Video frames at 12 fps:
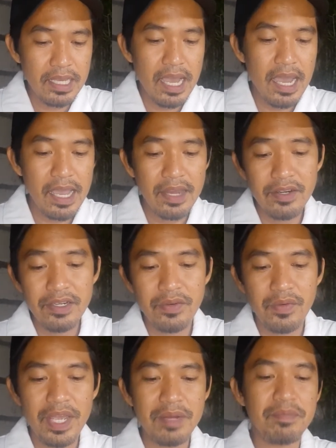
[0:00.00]
hire the
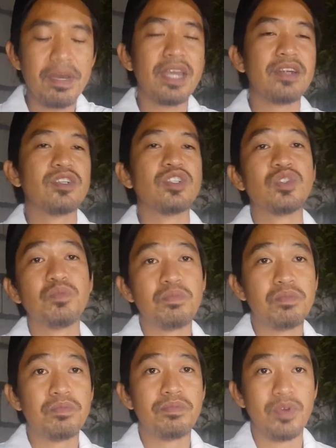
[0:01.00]
right buyer's
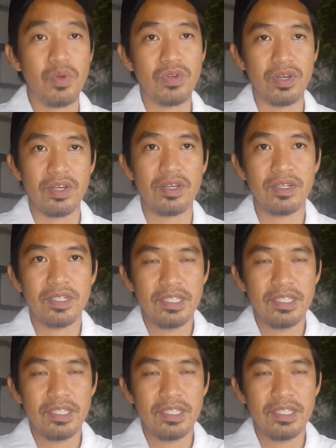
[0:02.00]
broker.